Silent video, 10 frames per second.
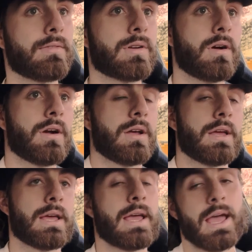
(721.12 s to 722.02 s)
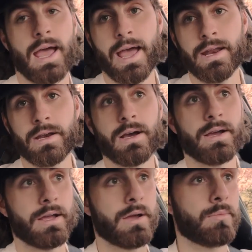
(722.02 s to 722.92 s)
a car, and
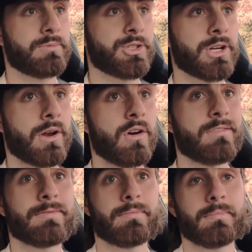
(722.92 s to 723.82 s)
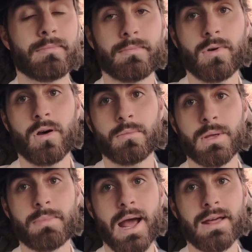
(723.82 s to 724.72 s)
it shut off on
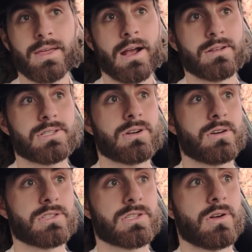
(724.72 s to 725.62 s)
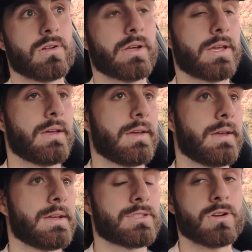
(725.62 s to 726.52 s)
me back there and started
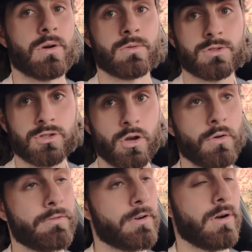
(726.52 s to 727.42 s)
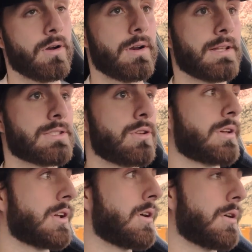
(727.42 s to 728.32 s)
stalling. So far it's
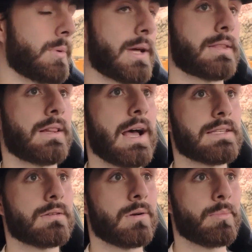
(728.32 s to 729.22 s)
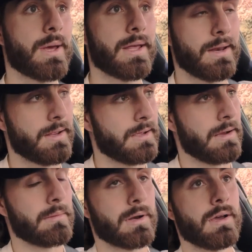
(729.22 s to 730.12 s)
looking good. We got the last little bit.
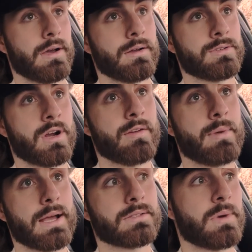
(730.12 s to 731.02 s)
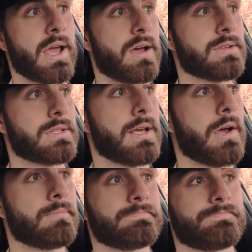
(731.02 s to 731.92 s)
I'm gonna drive back to my house
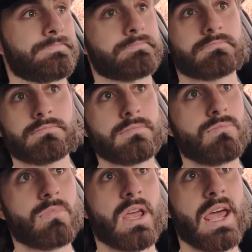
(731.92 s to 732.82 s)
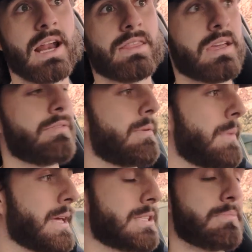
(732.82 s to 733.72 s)
now, and I think if it
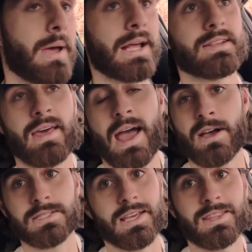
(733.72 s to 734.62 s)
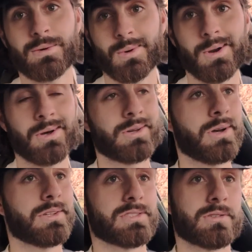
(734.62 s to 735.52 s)
makes it back to the house, I think we're all
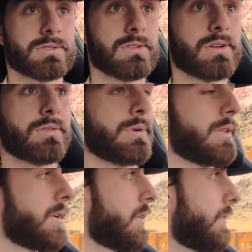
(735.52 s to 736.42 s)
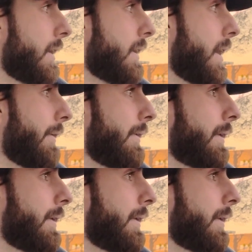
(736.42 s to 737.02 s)
good. So it's looking really good right now.